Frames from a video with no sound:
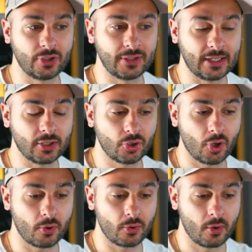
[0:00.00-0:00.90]
you need to
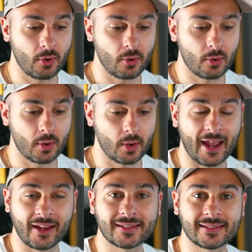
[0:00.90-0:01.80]
know
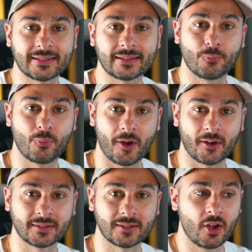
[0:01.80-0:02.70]
how your system
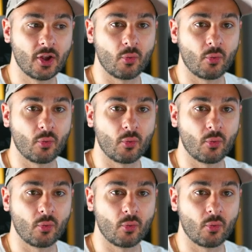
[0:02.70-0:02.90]
works.